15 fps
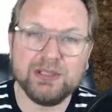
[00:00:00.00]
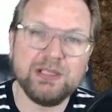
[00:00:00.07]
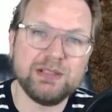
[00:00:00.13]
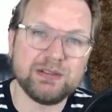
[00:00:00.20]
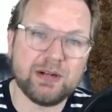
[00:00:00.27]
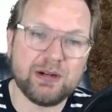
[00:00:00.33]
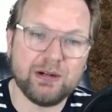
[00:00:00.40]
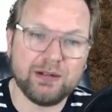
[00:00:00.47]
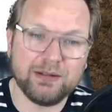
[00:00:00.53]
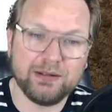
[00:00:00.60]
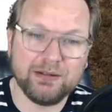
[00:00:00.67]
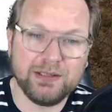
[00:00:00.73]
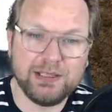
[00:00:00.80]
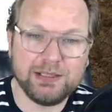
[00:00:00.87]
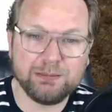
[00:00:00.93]

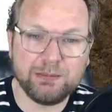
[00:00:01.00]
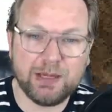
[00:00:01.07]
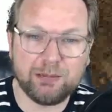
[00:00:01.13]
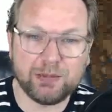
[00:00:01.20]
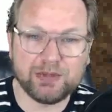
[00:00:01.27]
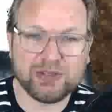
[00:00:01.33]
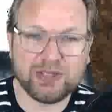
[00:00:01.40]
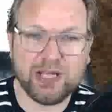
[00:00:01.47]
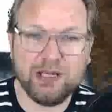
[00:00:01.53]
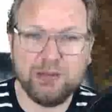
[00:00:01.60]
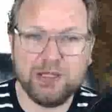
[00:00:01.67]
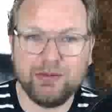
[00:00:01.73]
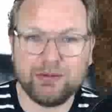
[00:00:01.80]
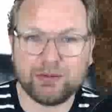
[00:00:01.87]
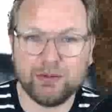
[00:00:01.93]
these members came
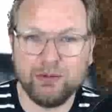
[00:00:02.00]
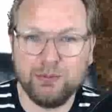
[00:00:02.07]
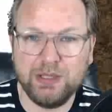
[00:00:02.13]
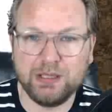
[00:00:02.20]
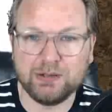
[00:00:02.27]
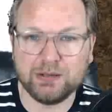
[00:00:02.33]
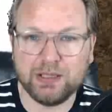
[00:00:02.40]
in through me.